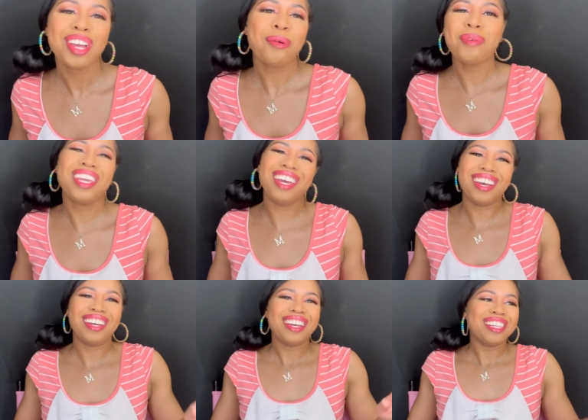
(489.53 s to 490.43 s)
But yeah,
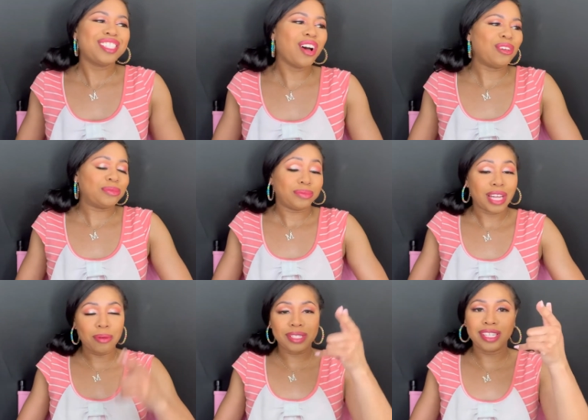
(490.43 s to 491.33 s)
so
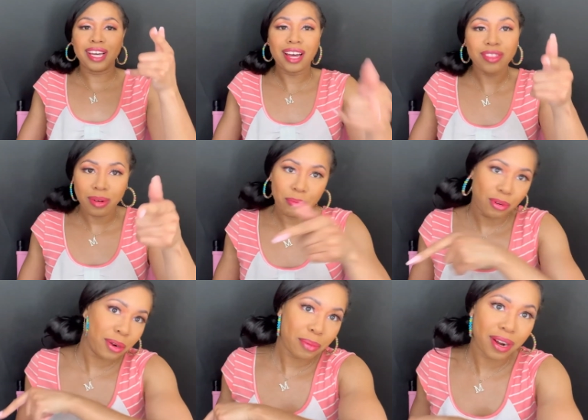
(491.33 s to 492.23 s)
that was the other
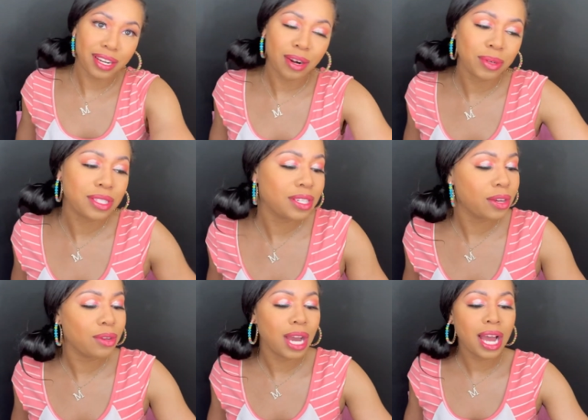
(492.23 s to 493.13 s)
important part that I want to tell
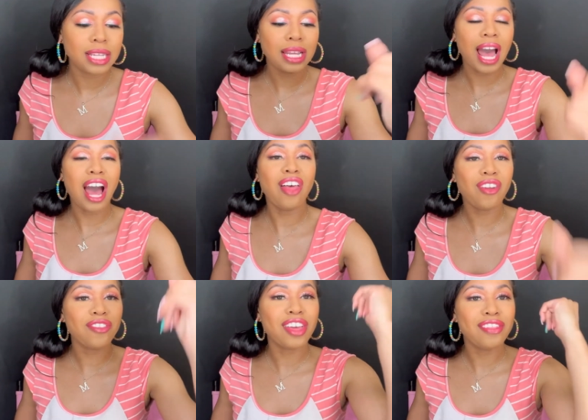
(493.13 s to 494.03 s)
you guys.
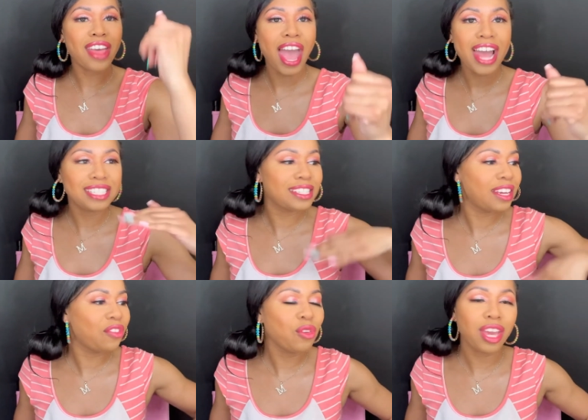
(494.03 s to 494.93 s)
Other than that,
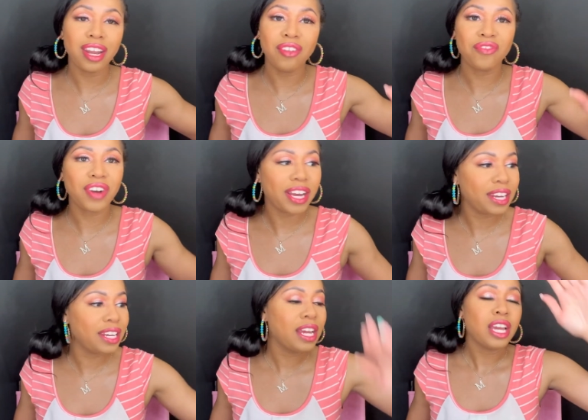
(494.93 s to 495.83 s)
if you get
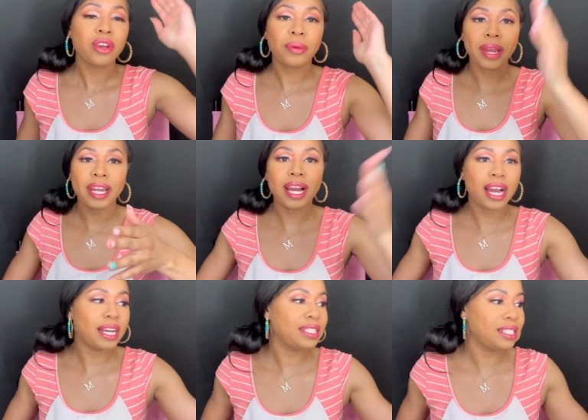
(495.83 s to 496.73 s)
invited, create a
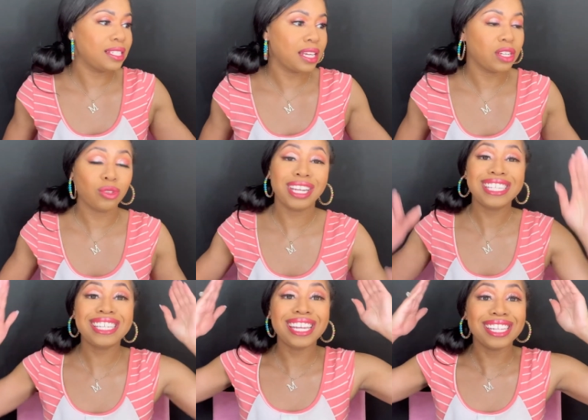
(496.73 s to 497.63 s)
content schedule.
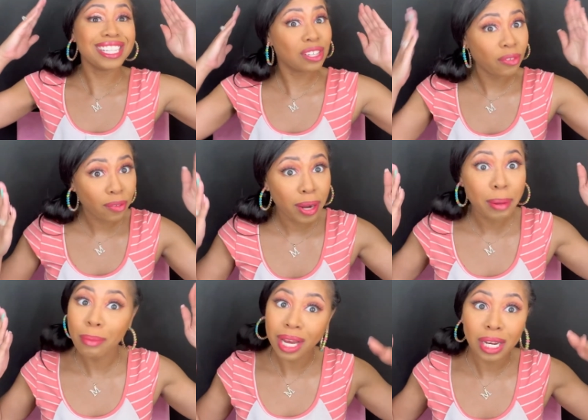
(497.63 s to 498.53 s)
Let's get this free
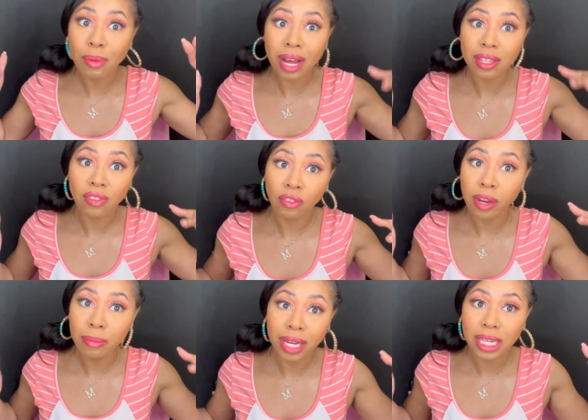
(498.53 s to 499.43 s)
money while this
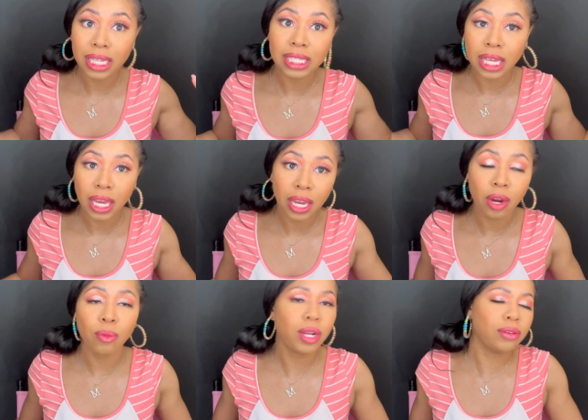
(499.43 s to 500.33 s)
free money is
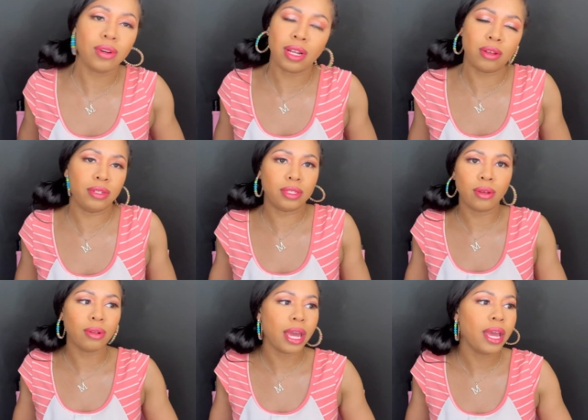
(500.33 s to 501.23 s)
here. We don't know how long it's
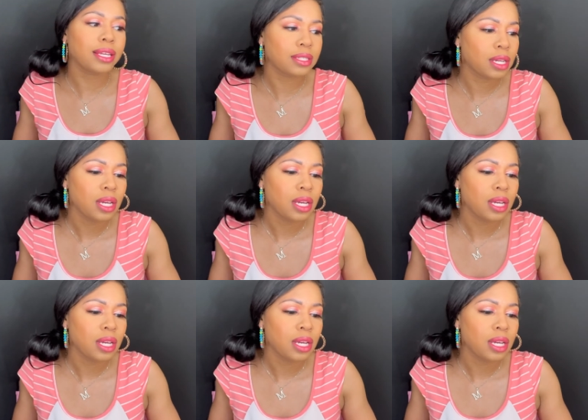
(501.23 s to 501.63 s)
going to last.